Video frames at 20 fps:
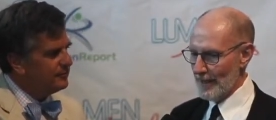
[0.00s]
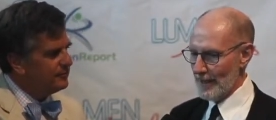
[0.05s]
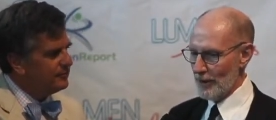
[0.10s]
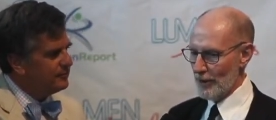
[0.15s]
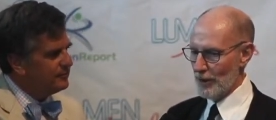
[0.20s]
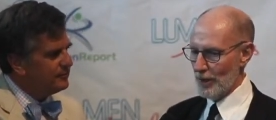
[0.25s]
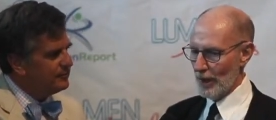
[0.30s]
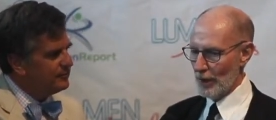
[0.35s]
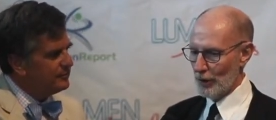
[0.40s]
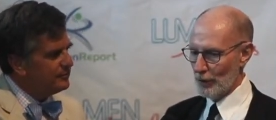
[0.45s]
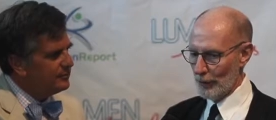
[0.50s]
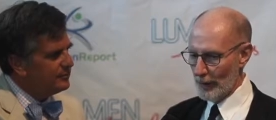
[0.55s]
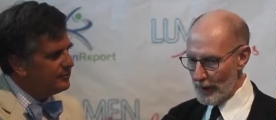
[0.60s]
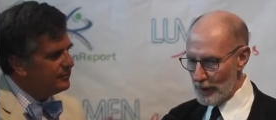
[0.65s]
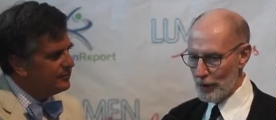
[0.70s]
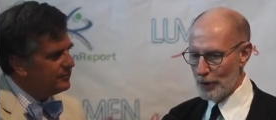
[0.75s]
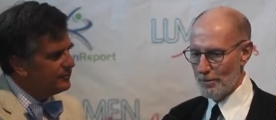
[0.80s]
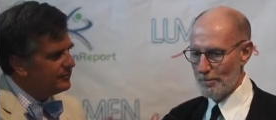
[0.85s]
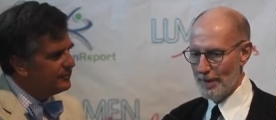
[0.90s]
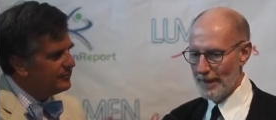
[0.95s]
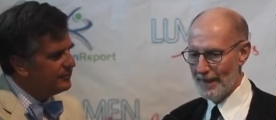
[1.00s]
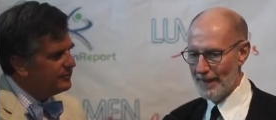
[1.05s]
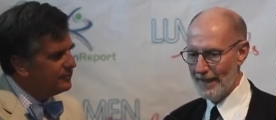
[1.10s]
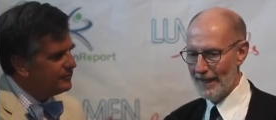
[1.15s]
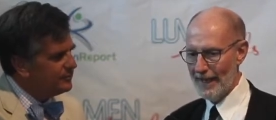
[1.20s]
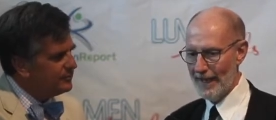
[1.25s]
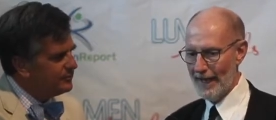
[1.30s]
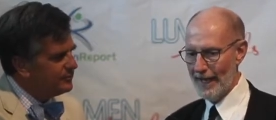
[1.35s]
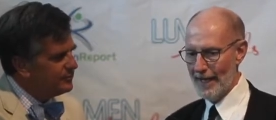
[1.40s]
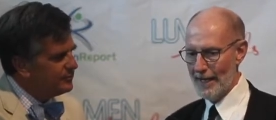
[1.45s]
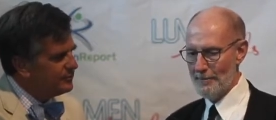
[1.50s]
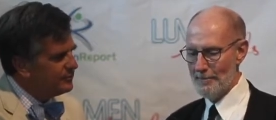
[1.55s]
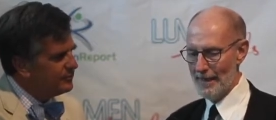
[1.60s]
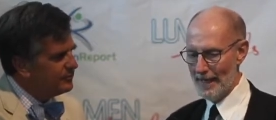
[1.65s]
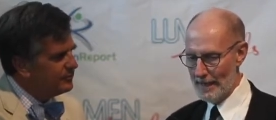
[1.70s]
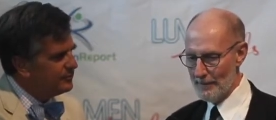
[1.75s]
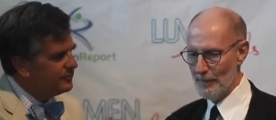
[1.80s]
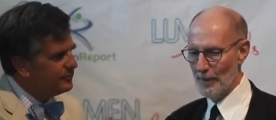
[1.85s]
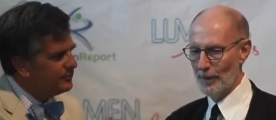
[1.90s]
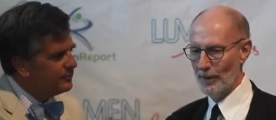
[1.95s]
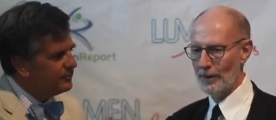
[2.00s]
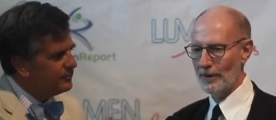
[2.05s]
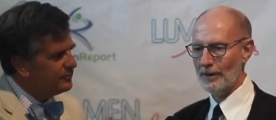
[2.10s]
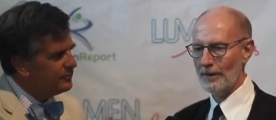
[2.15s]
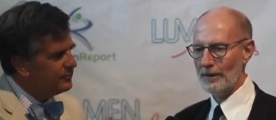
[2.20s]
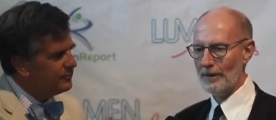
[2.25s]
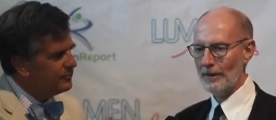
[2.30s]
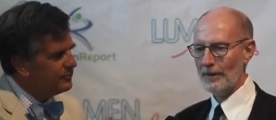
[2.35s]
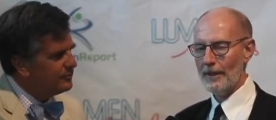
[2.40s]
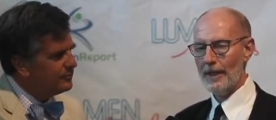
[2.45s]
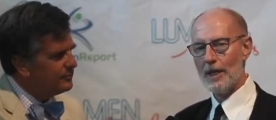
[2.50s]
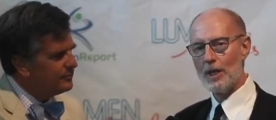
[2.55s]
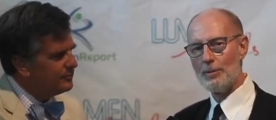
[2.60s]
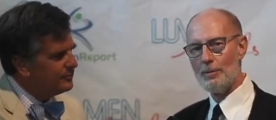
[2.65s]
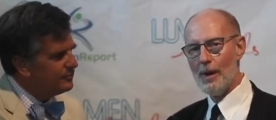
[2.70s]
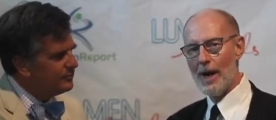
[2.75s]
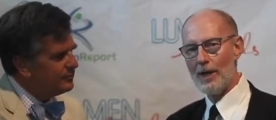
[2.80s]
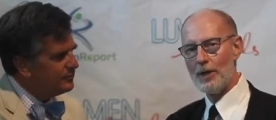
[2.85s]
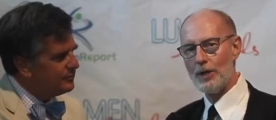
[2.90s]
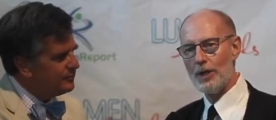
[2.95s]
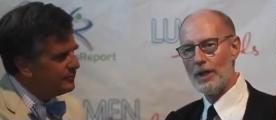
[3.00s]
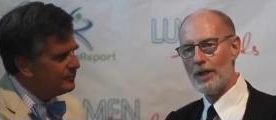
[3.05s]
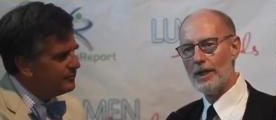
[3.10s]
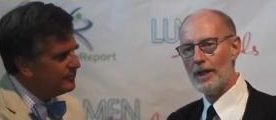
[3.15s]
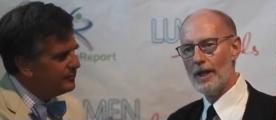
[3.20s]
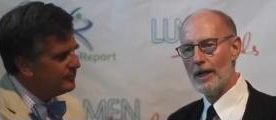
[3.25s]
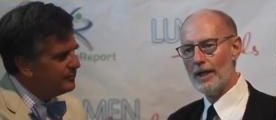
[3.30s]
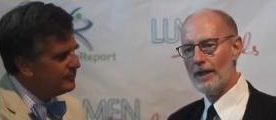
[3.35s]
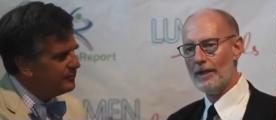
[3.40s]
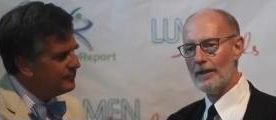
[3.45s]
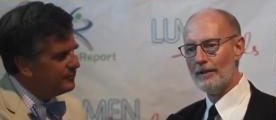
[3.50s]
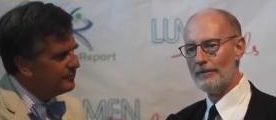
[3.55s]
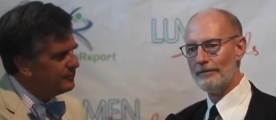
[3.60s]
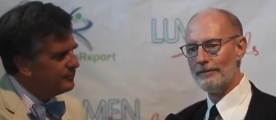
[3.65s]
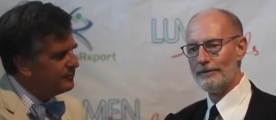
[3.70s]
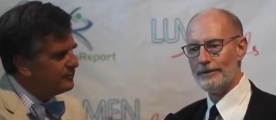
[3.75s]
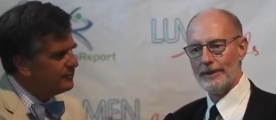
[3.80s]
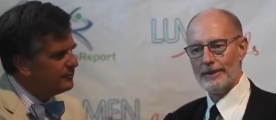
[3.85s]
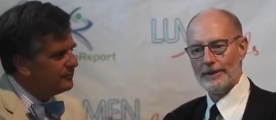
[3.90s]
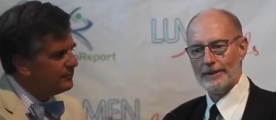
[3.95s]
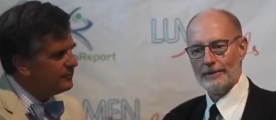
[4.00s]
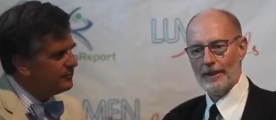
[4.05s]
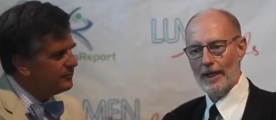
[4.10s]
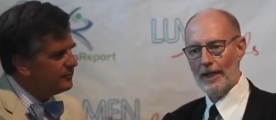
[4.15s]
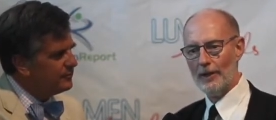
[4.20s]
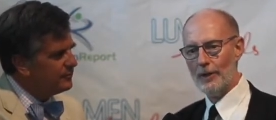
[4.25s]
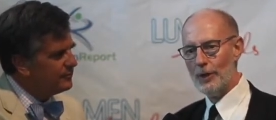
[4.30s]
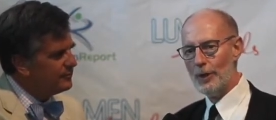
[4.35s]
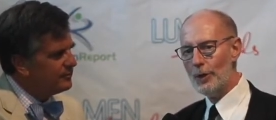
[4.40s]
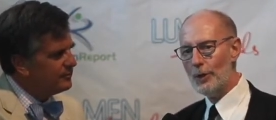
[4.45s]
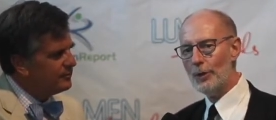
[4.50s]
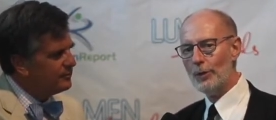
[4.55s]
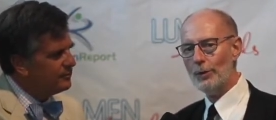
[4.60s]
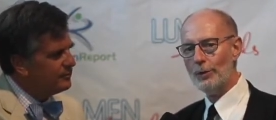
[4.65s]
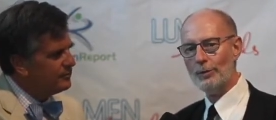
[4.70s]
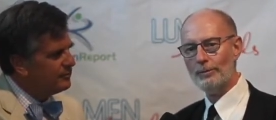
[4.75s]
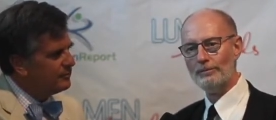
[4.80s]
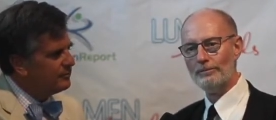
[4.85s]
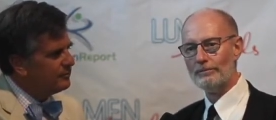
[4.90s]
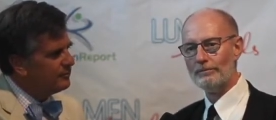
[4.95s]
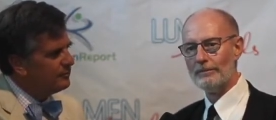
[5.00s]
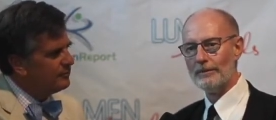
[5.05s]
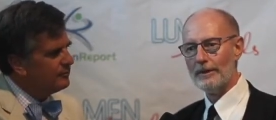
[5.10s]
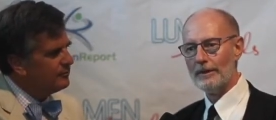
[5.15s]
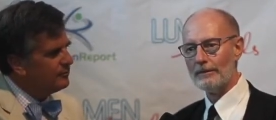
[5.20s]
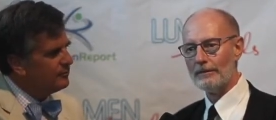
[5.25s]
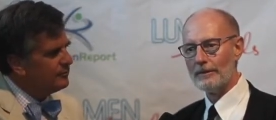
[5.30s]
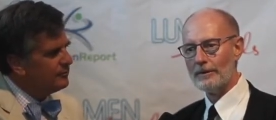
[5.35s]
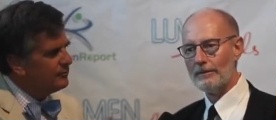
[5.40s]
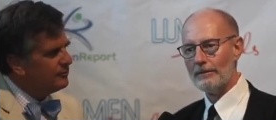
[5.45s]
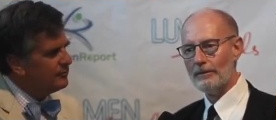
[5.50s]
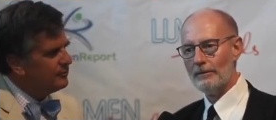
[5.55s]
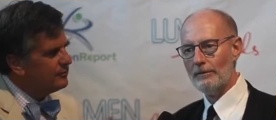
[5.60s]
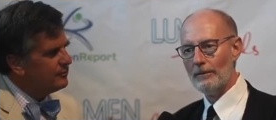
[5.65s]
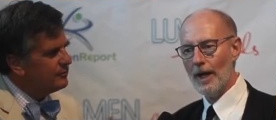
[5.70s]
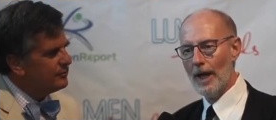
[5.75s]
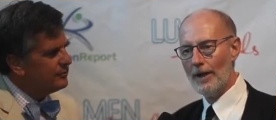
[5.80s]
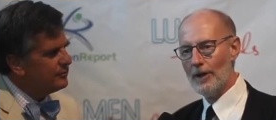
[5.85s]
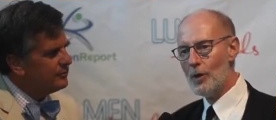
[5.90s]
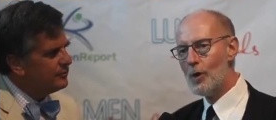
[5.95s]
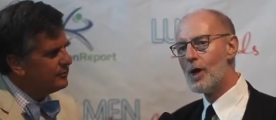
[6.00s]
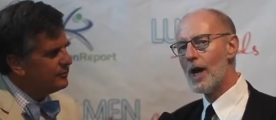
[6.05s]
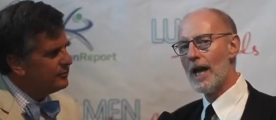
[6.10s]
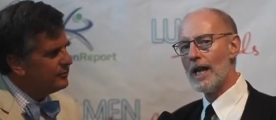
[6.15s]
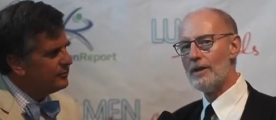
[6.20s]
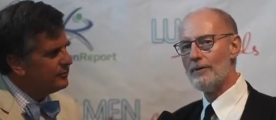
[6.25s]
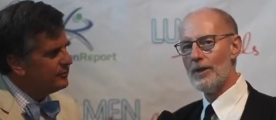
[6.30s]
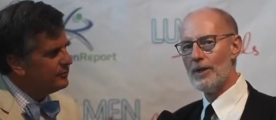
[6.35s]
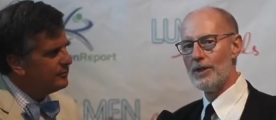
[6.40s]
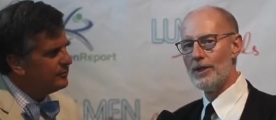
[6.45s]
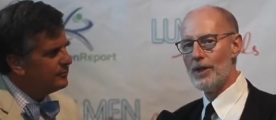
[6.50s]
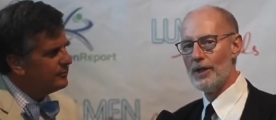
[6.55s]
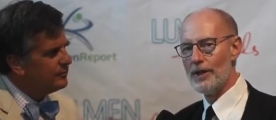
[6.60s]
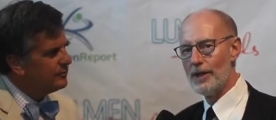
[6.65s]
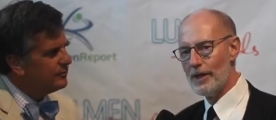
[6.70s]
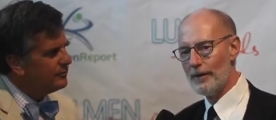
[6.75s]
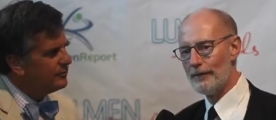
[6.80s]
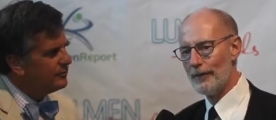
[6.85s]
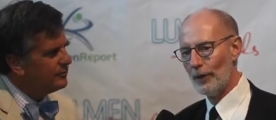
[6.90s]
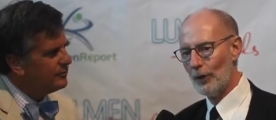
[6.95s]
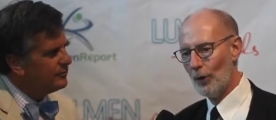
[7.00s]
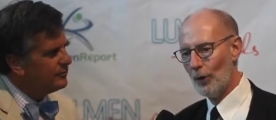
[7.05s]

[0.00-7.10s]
Speaker 1: it's a crisp and minimal expression of uh, a new a new kind of interior for